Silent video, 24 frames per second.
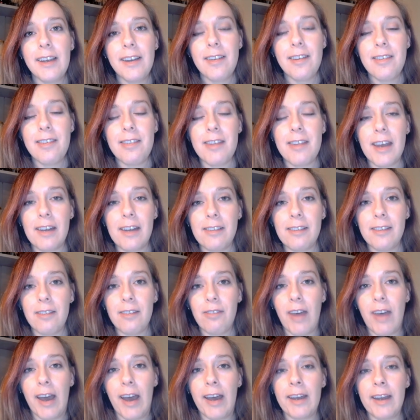said
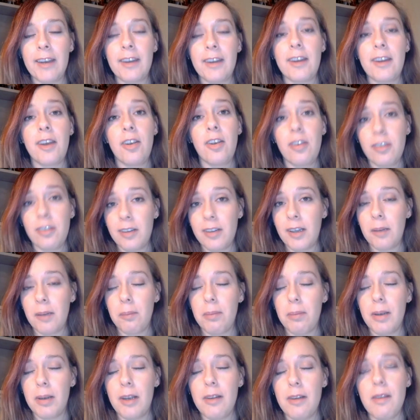that
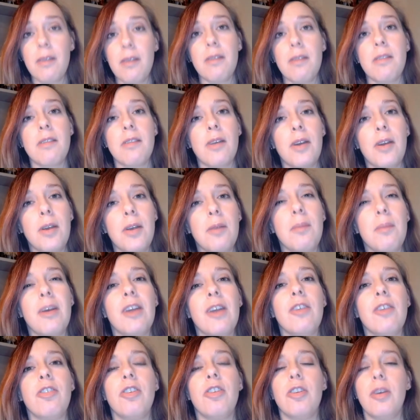Eugene put so
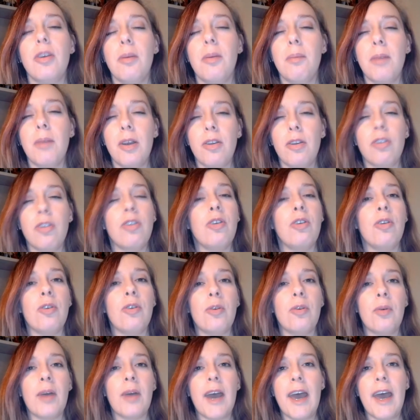much
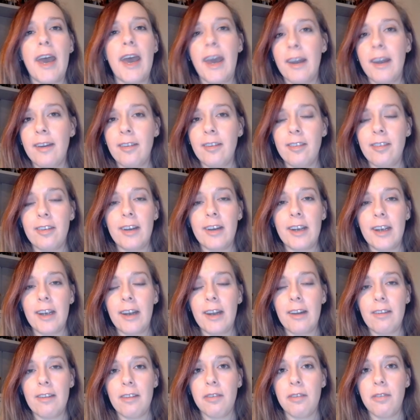emotional energy
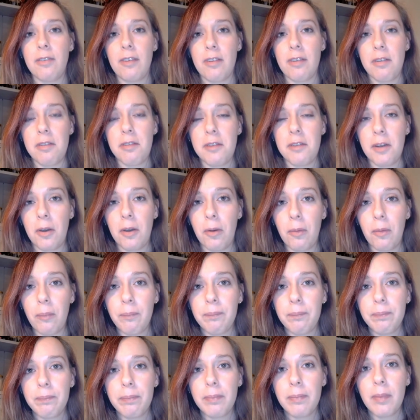into this doll,
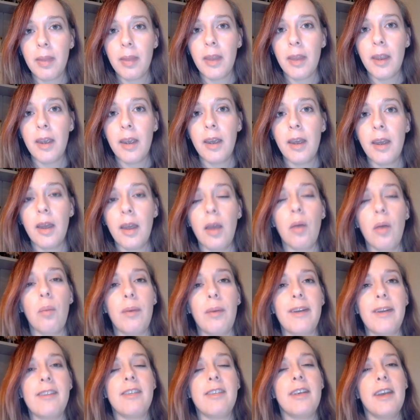
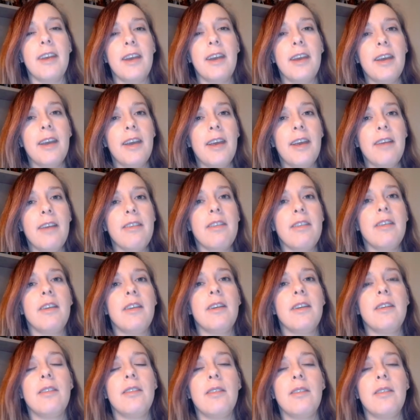which isn't